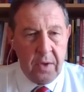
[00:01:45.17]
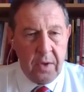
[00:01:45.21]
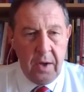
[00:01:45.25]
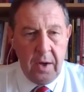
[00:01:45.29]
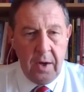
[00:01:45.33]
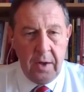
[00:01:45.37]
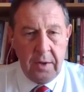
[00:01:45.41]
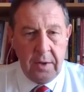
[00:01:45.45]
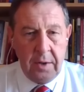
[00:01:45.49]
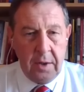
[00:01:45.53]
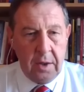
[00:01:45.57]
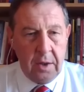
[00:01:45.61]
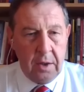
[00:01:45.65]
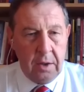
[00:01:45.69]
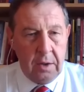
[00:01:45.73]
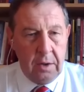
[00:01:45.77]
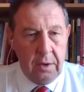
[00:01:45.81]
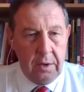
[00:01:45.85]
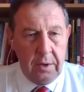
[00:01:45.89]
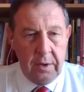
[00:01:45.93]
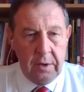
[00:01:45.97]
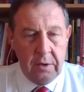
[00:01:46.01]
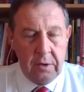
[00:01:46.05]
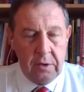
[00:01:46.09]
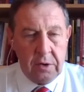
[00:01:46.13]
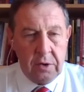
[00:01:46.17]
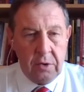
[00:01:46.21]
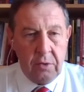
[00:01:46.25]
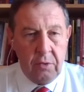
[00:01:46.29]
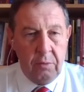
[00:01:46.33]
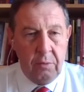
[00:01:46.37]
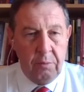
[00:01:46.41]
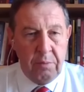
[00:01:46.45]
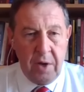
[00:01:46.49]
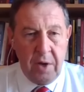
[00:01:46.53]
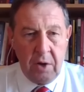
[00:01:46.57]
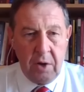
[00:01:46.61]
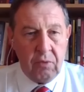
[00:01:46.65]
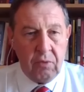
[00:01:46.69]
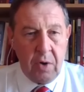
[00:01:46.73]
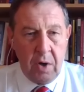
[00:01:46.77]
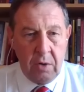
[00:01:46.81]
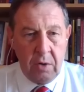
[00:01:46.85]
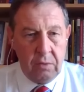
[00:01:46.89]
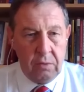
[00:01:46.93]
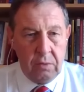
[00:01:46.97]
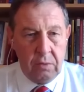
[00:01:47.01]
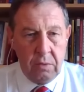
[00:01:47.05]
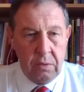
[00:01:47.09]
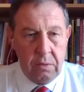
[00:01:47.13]
ethical, and so
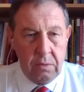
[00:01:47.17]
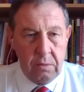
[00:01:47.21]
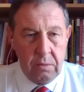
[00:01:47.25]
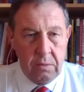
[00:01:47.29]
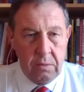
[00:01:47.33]
background.